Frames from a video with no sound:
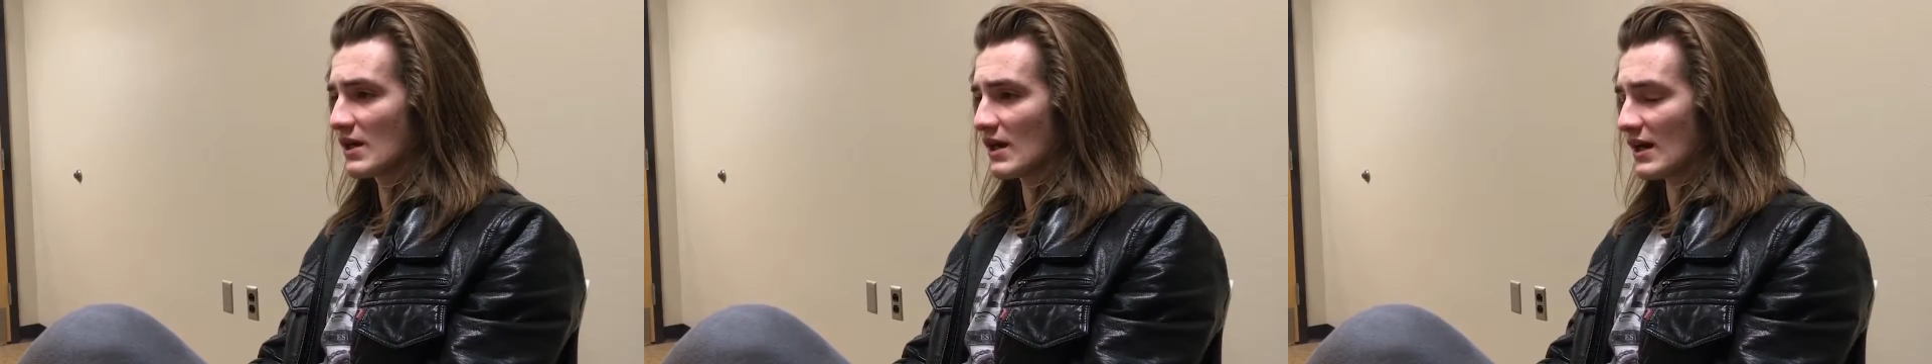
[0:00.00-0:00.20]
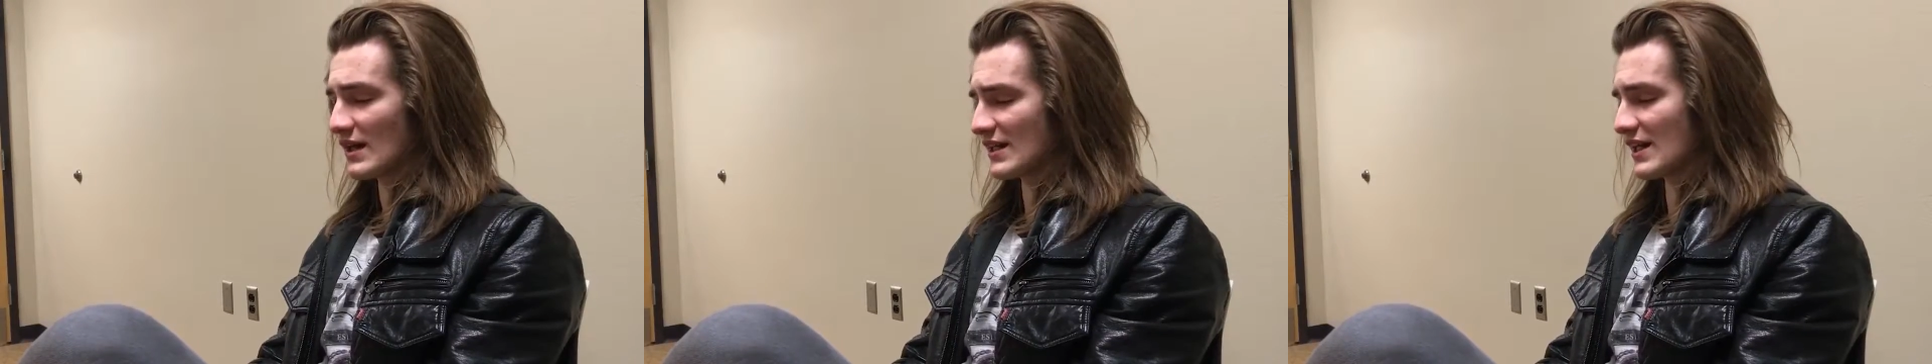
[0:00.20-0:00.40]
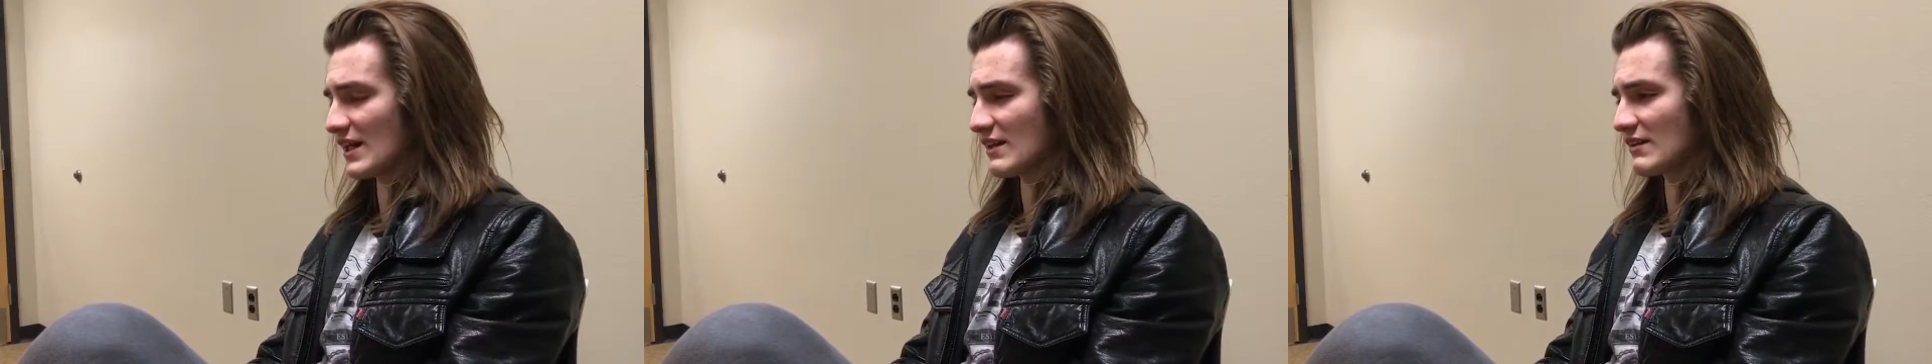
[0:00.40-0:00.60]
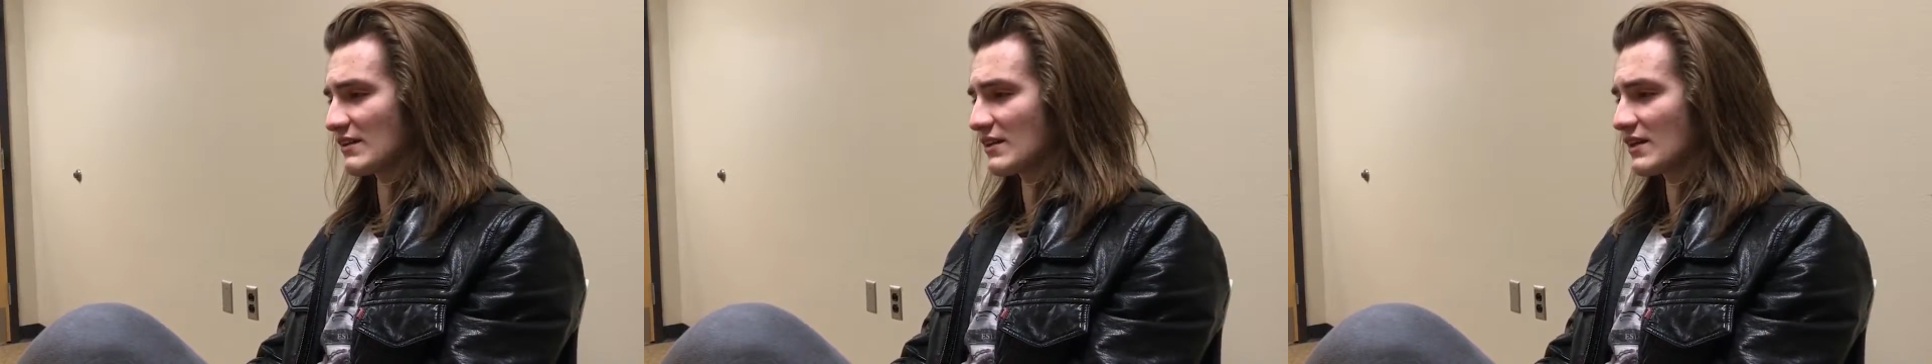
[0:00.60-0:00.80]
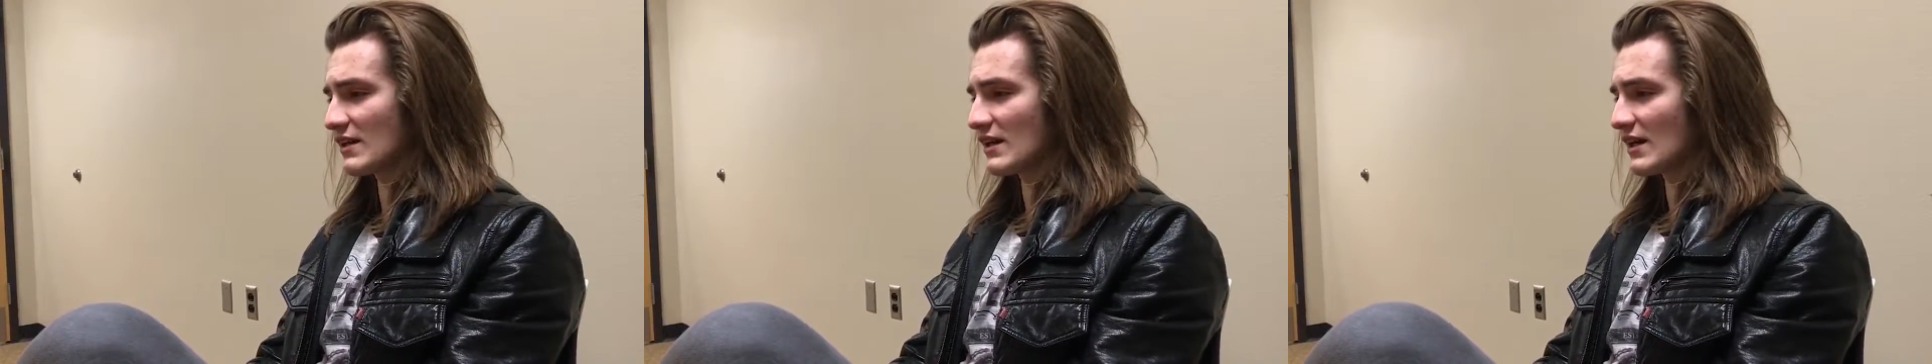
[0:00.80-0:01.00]

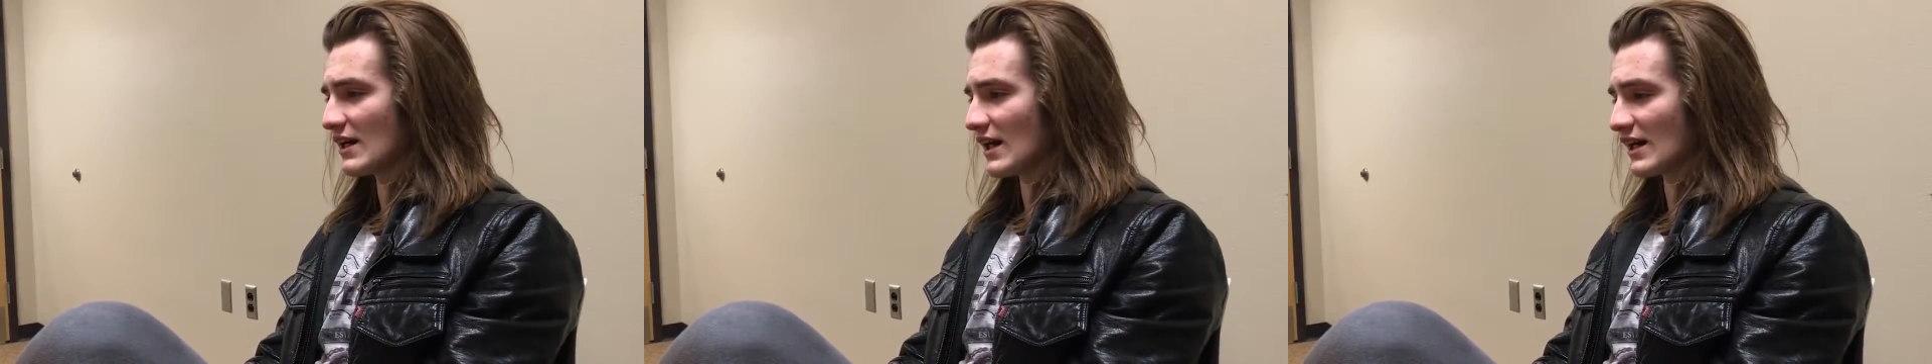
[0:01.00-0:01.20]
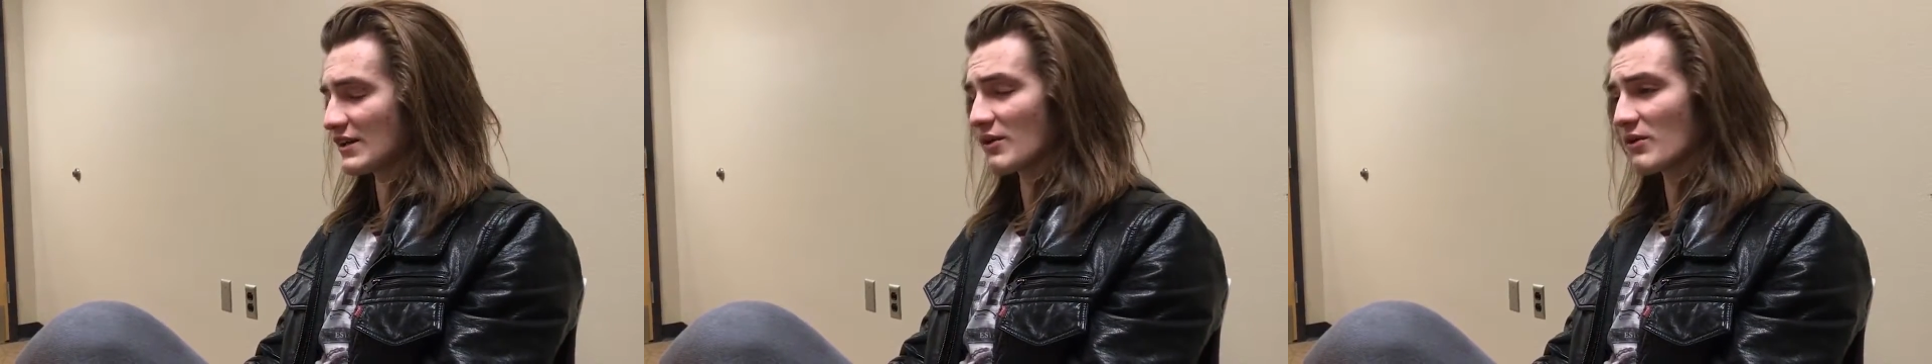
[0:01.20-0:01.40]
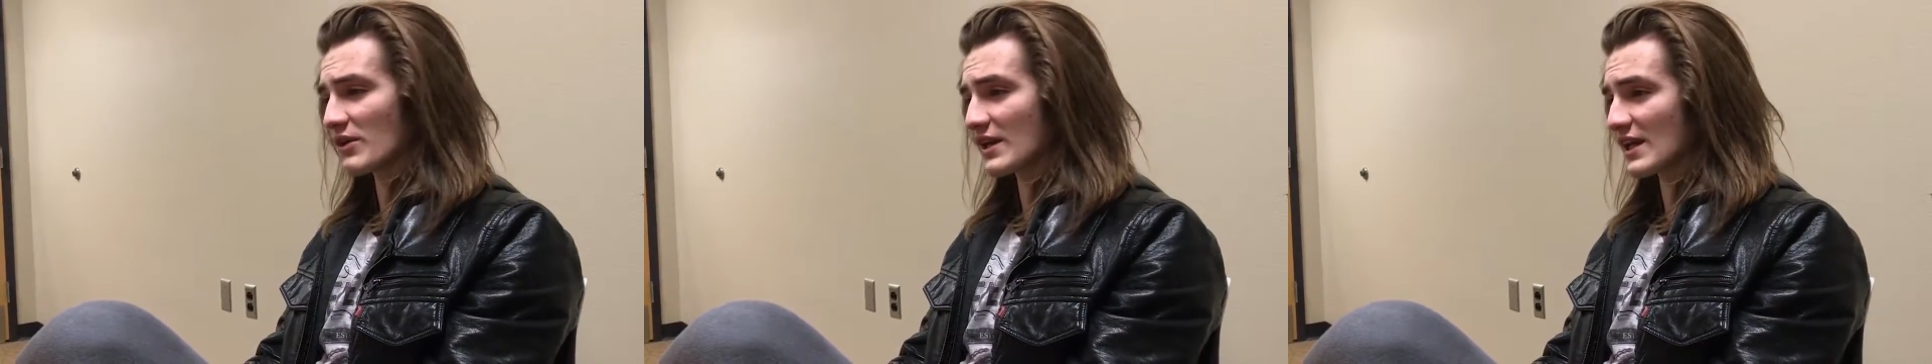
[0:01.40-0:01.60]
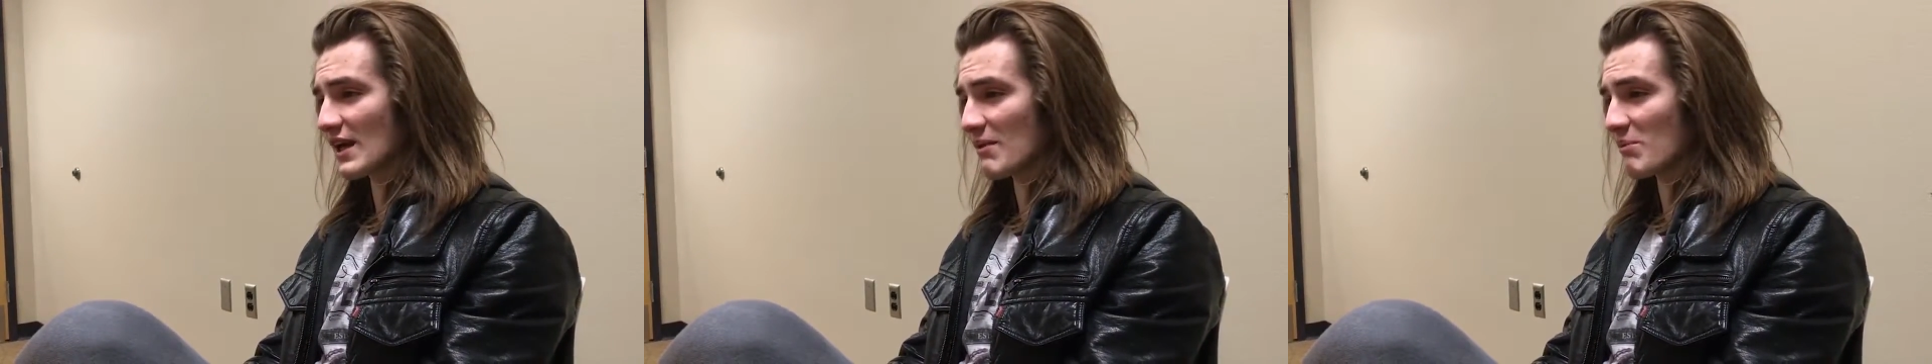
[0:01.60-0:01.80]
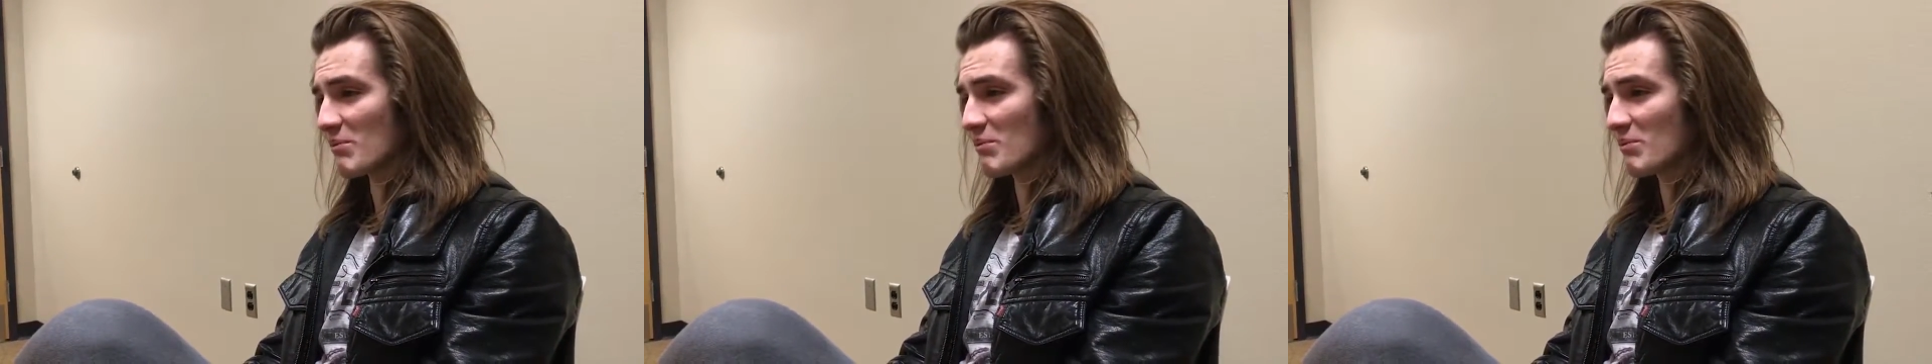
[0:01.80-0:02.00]
Again, I don't think
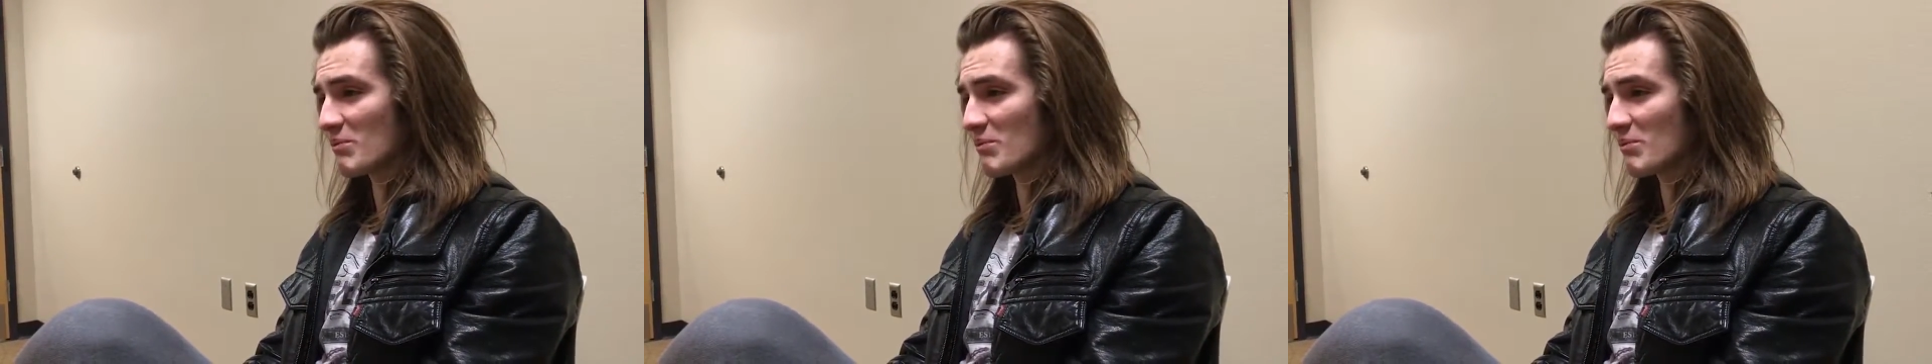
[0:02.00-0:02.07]
I